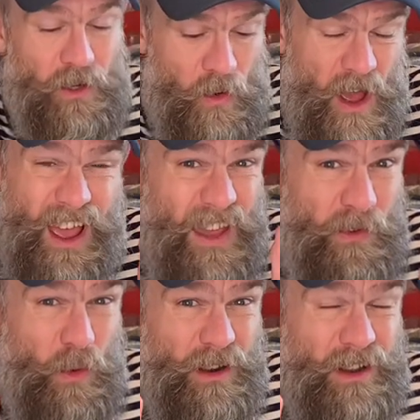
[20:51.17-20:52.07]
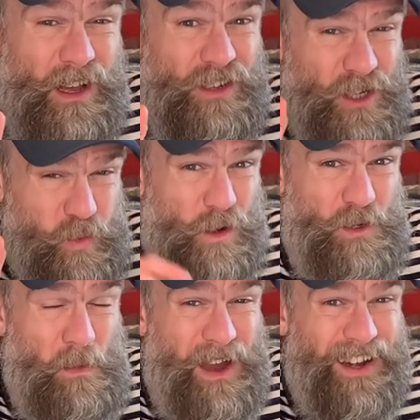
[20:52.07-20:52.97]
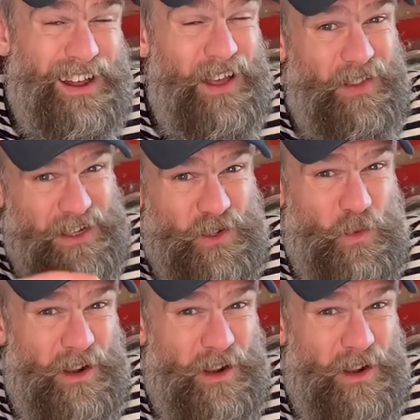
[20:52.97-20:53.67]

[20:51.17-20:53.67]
So if you want, just watch mine and then do one